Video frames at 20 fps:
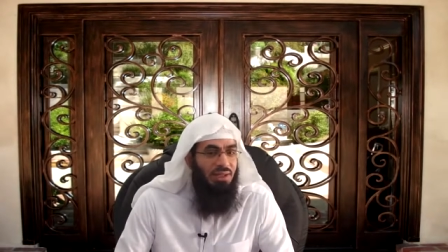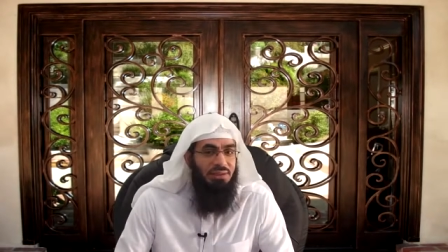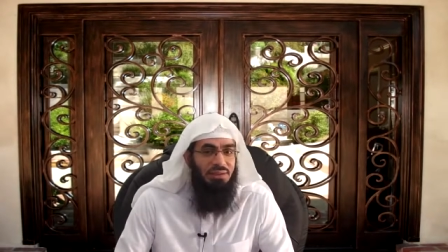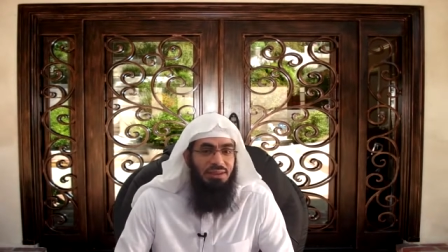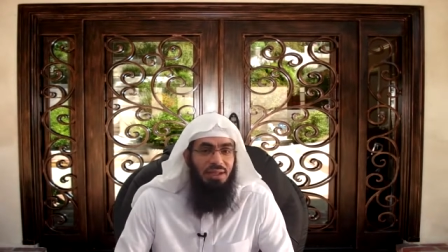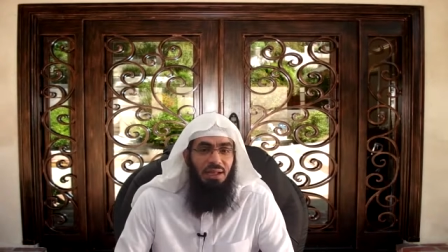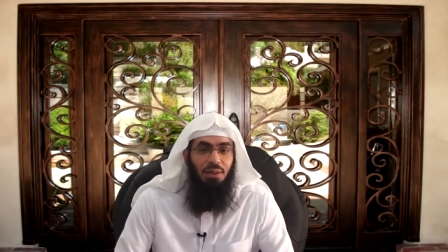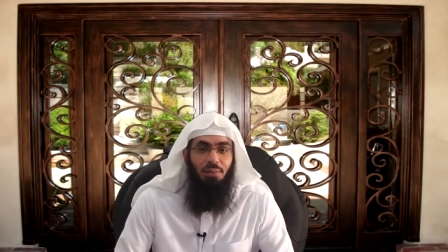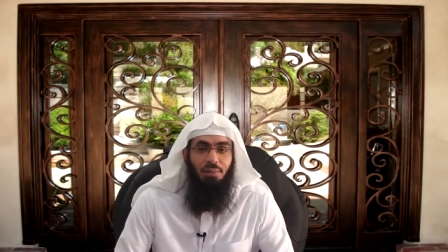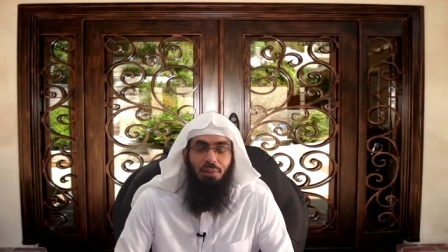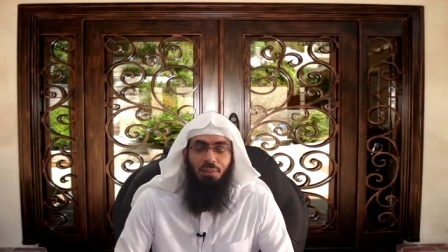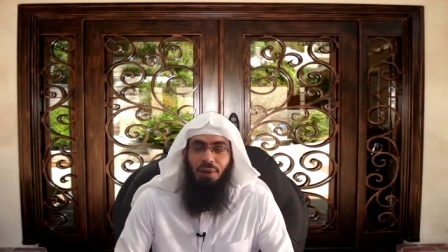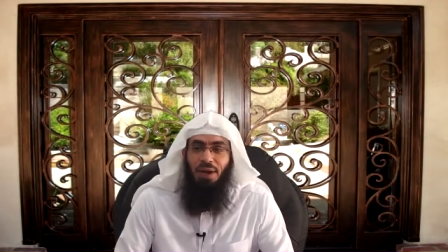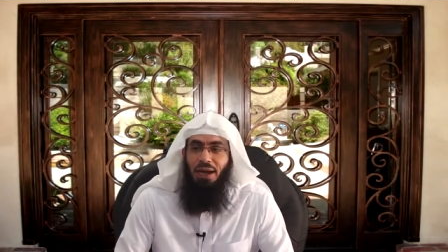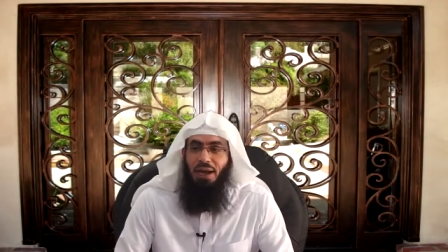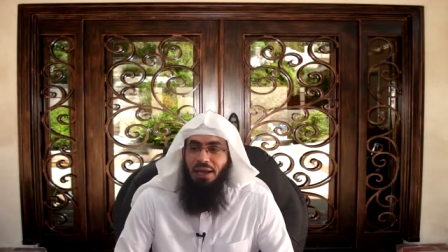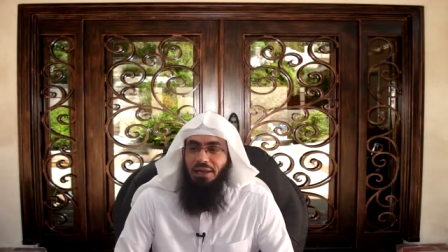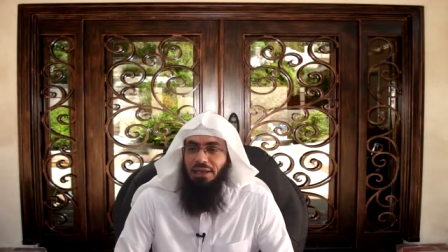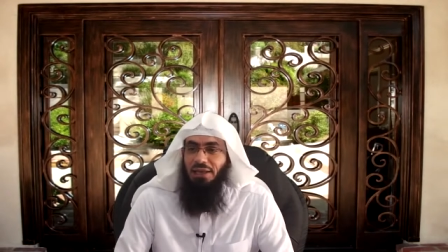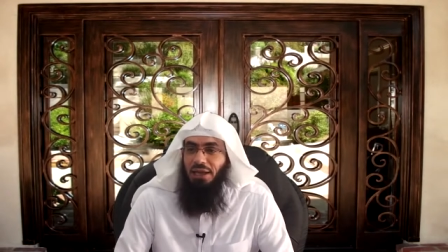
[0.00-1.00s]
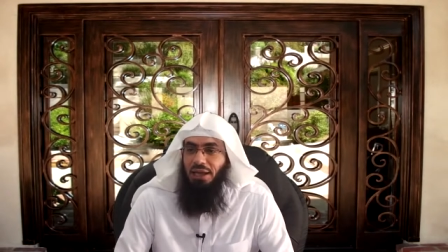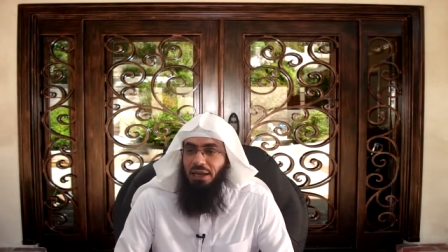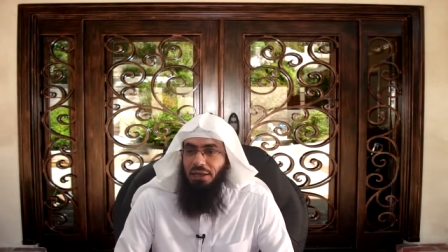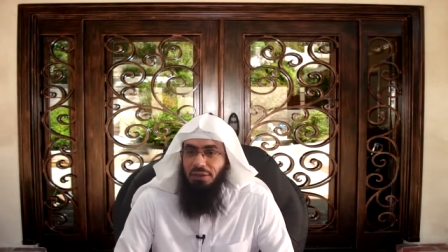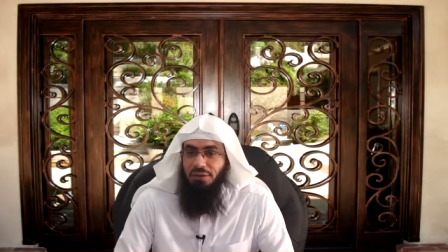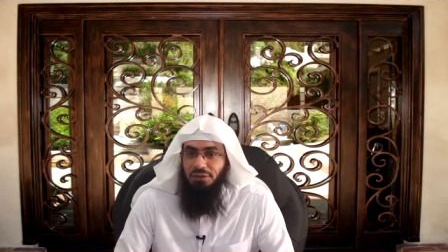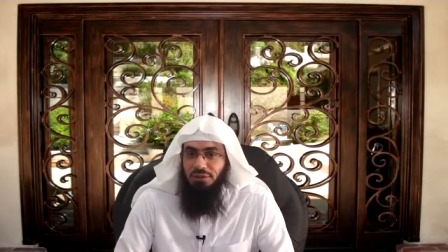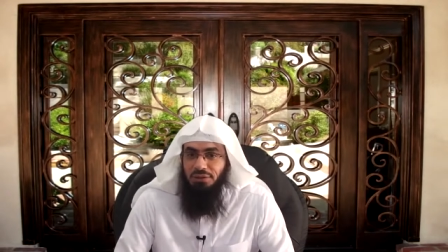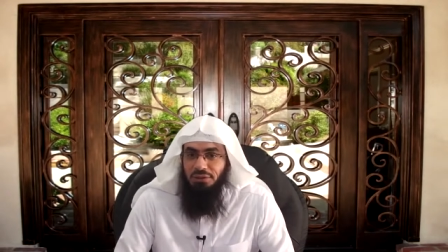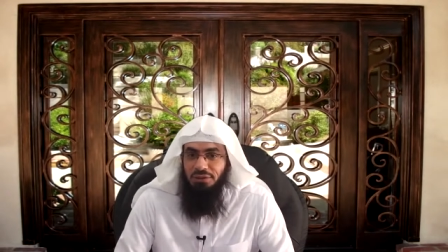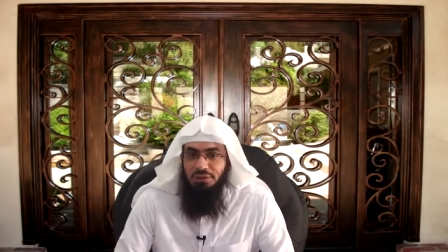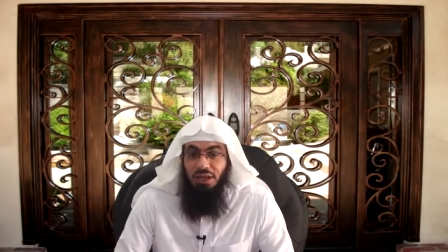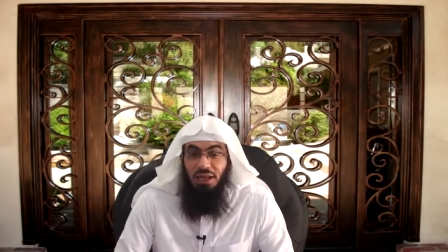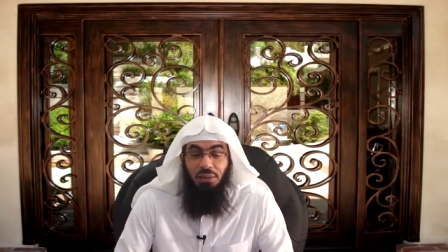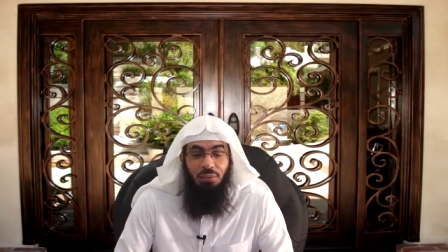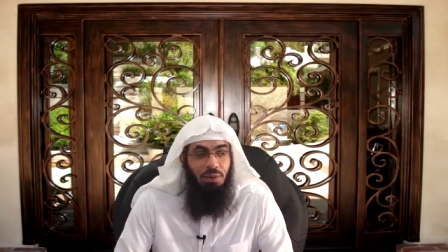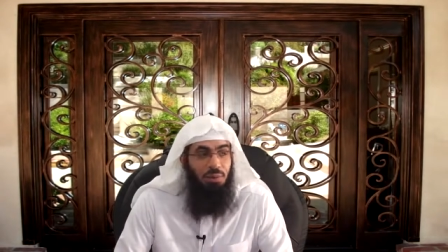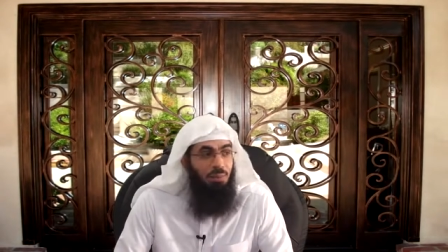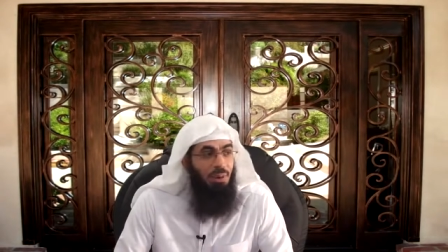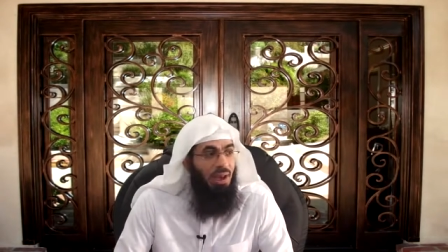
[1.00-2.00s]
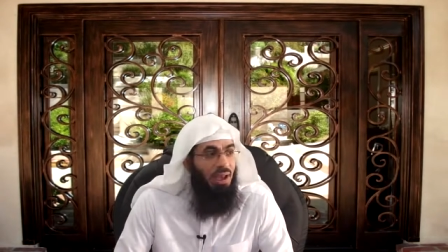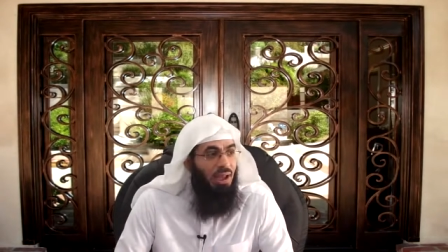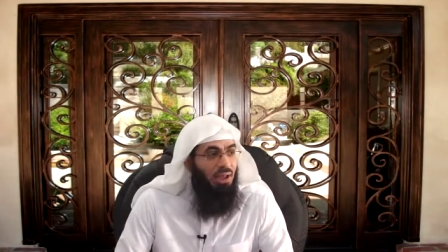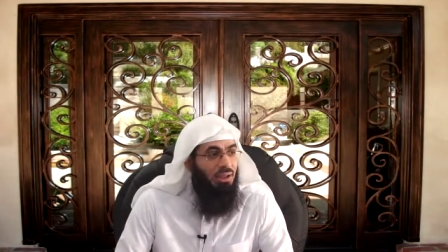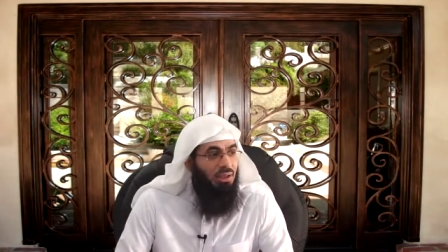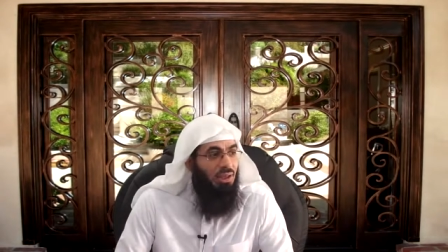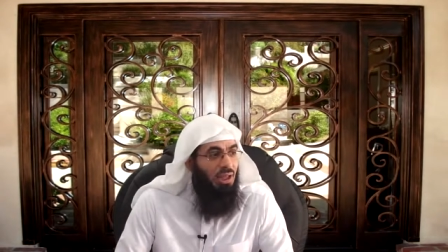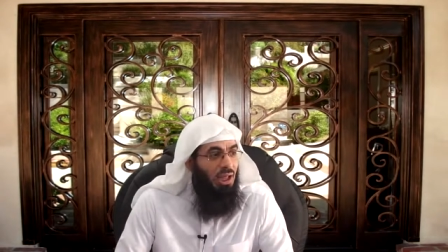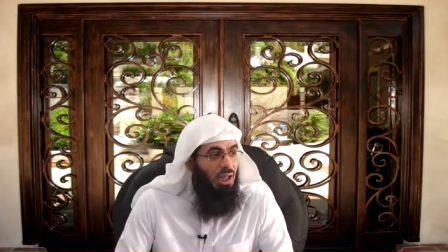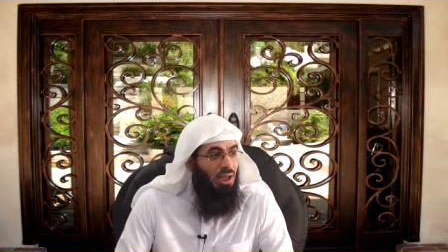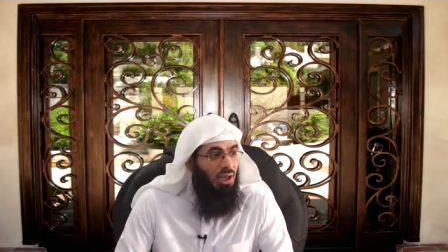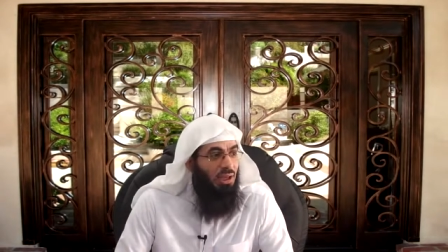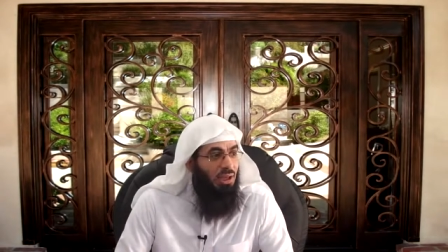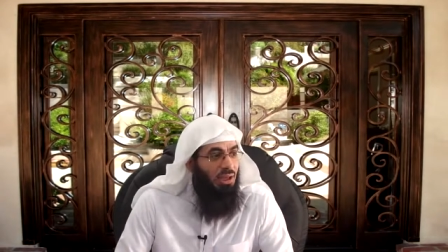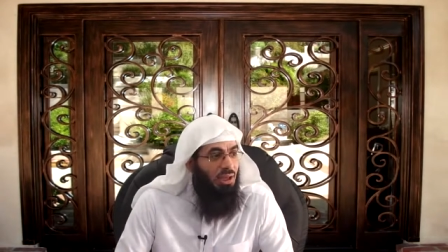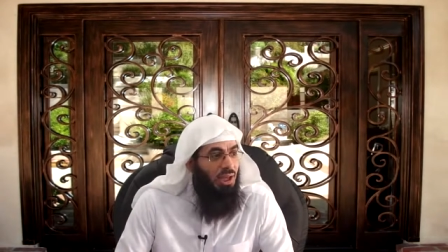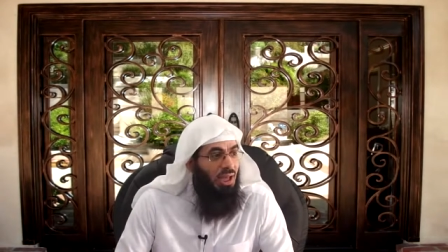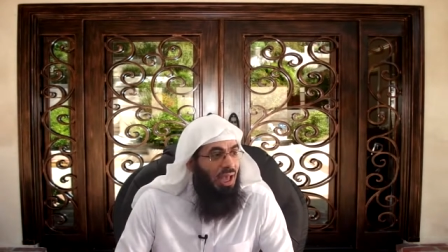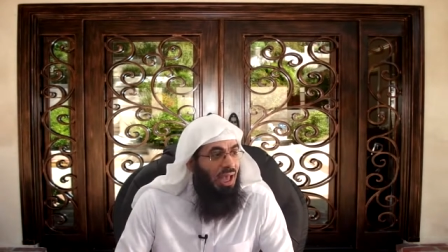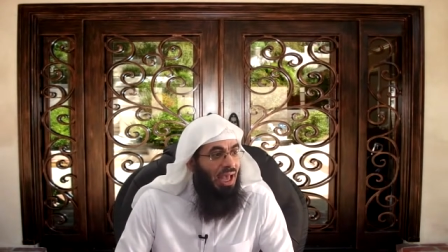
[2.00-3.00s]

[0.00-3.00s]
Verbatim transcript: Tell me by Allah. Tell me by Allah.